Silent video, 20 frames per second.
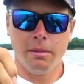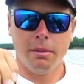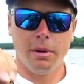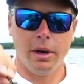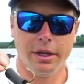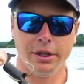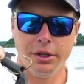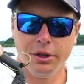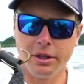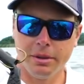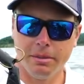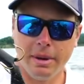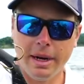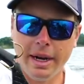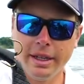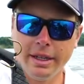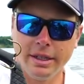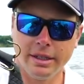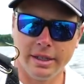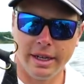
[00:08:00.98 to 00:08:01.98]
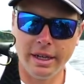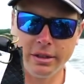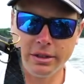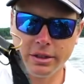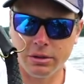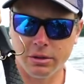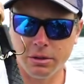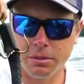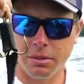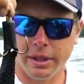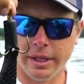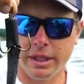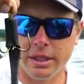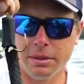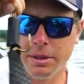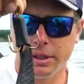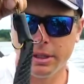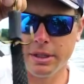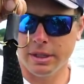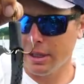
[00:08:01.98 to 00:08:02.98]
but you can buy these tails as
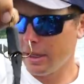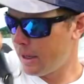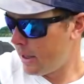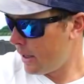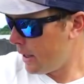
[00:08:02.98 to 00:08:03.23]
replacements.